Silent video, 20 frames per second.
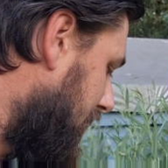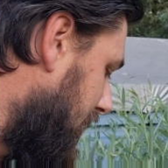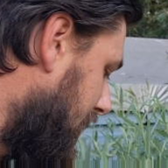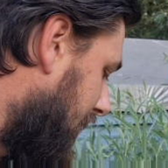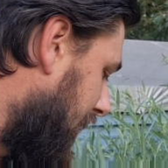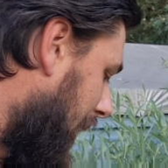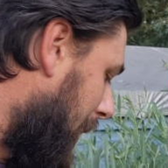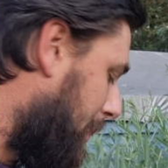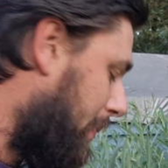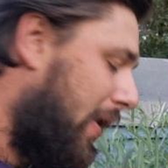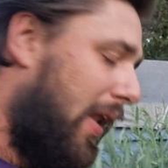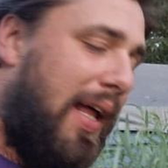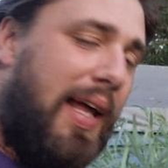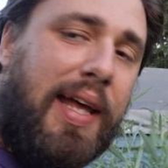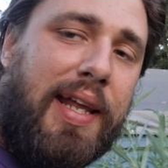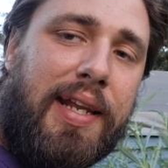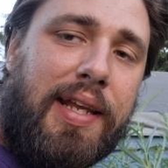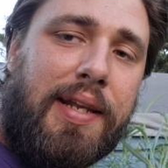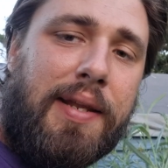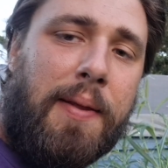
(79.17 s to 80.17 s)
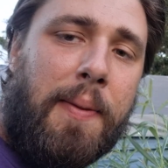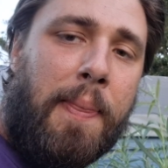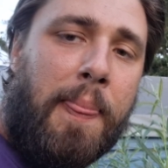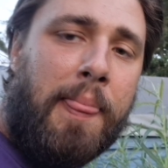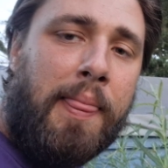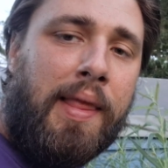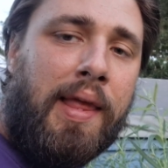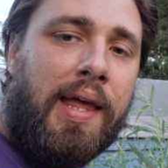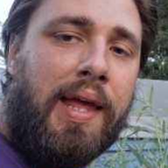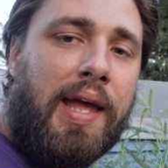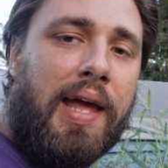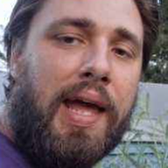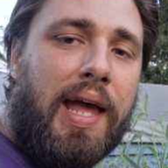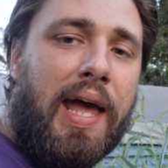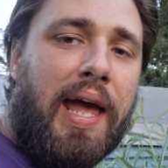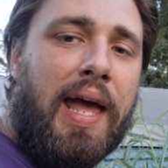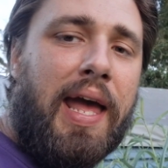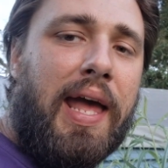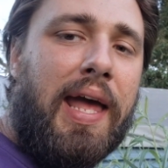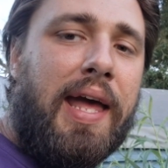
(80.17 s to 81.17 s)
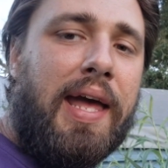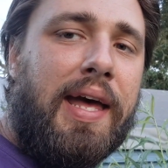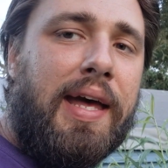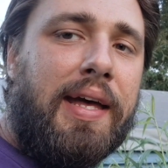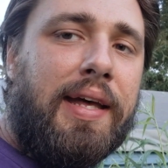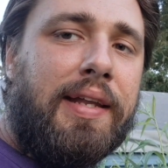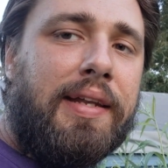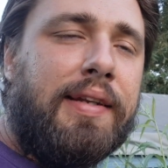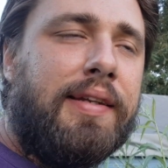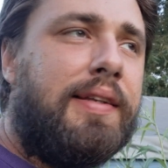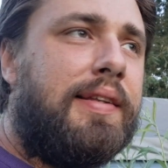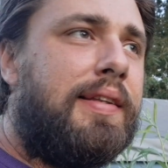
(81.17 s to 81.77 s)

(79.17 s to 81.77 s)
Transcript: that I planted, and